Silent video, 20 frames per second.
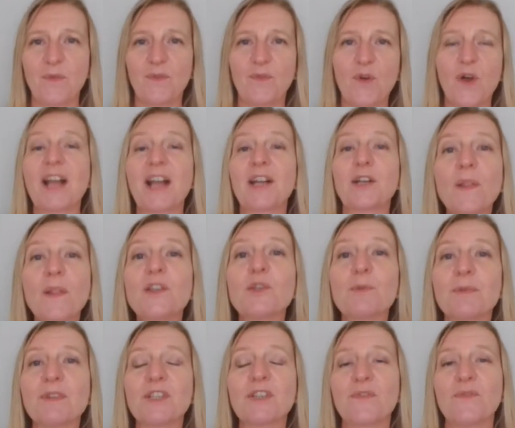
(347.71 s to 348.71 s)

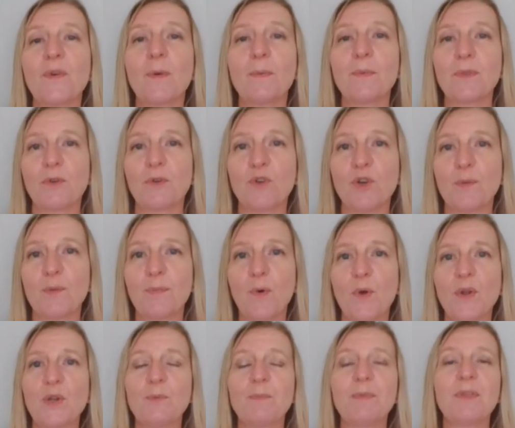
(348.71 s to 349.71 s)
acknowledgement from the group,
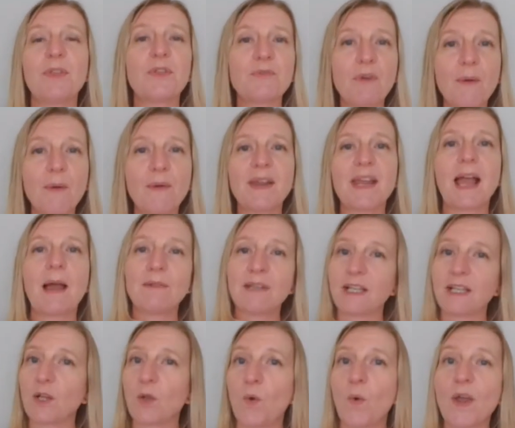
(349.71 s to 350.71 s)
or you'd be throwing out
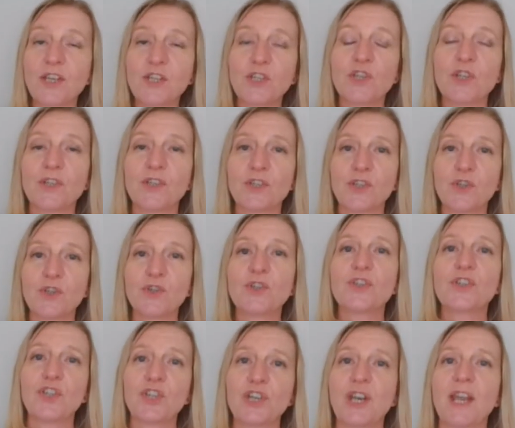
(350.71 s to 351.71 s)
little questions
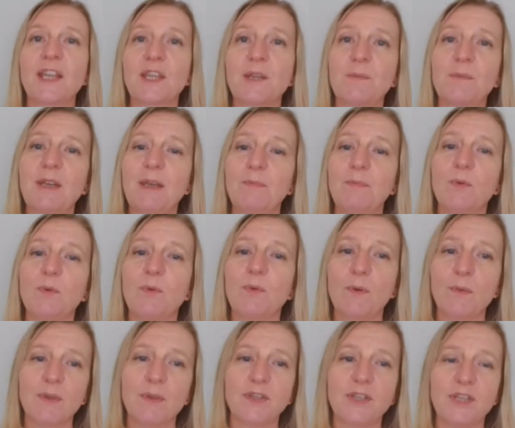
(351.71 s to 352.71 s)
just to check that people
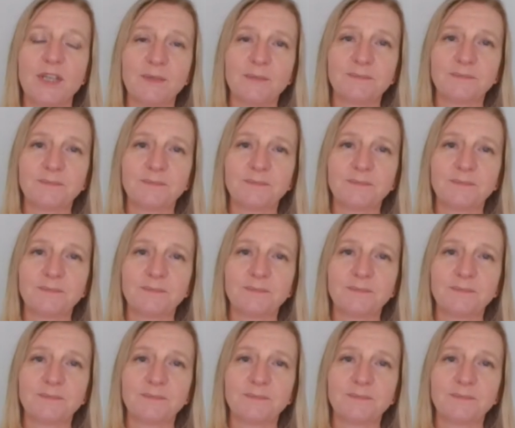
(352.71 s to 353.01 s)
were with you.